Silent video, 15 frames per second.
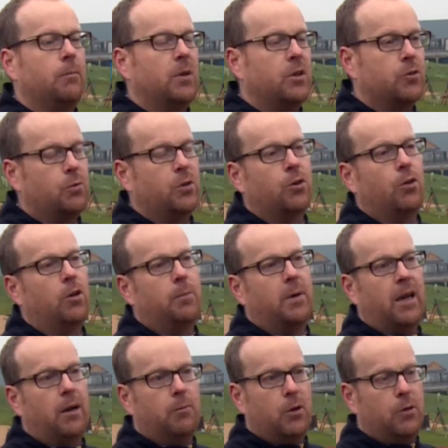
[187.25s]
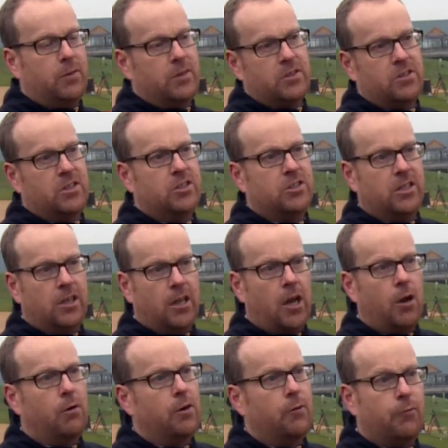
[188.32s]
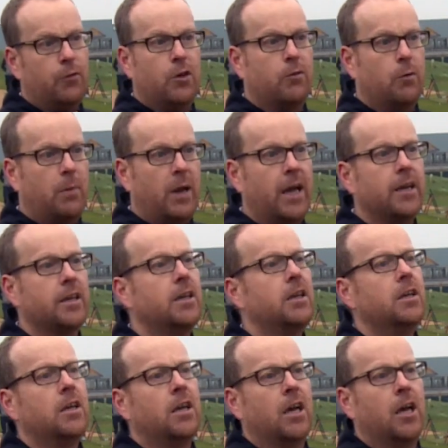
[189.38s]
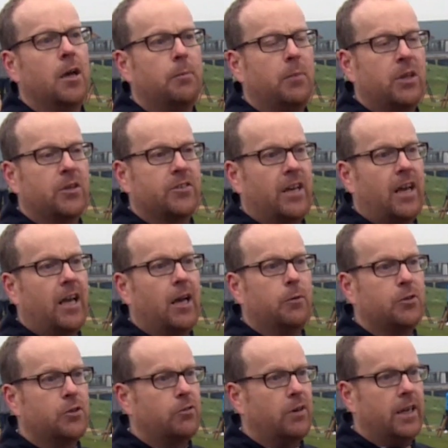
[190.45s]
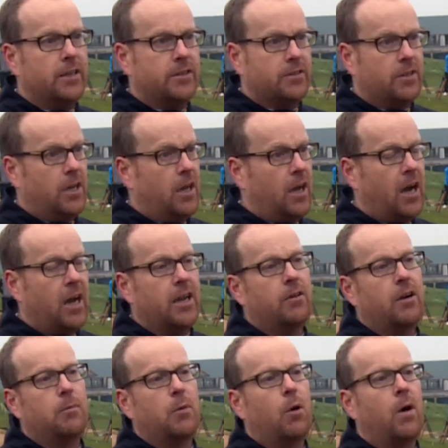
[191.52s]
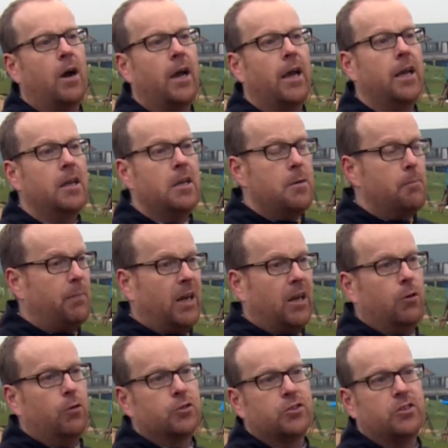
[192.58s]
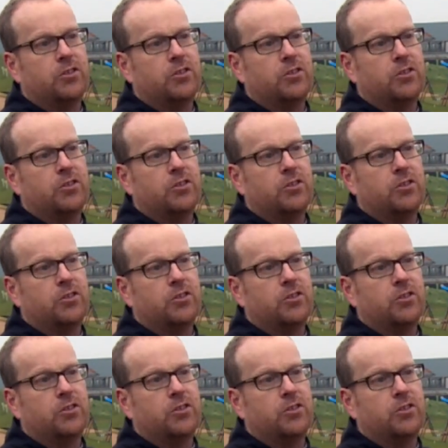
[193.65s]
Because we're all about moving the CG lower and further back, because that helps create higher MOI, better launch